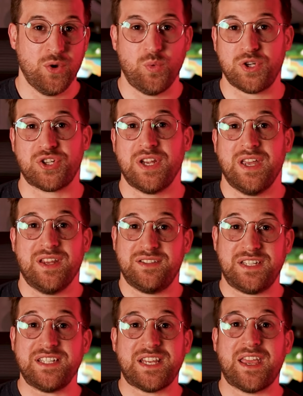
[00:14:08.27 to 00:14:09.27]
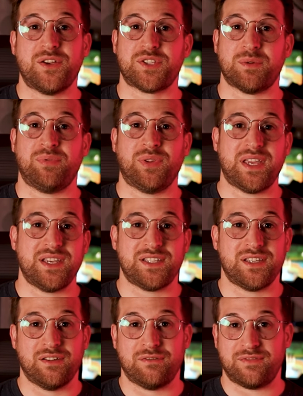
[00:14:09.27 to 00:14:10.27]
which details a
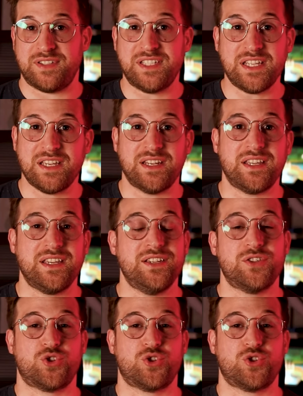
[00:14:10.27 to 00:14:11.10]
place of deities,